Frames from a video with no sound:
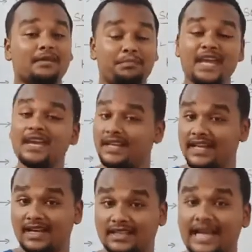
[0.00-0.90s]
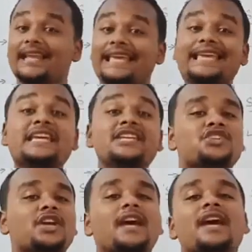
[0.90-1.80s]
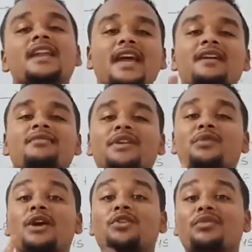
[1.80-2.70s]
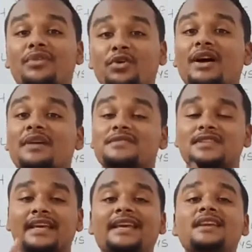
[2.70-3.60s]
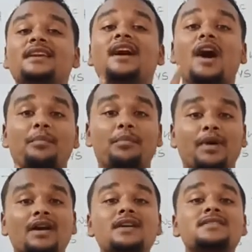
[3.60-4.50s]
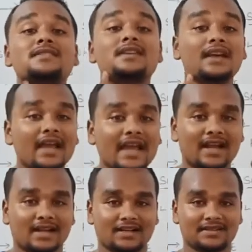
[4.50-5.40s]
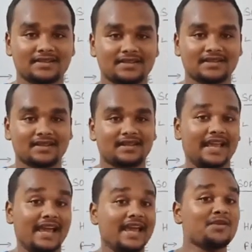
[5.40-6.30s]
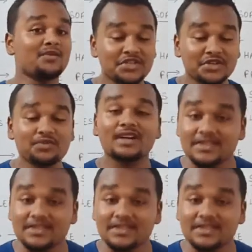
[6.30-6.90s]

be clear that each and every one of you have seen a bird's egg. The egg which you are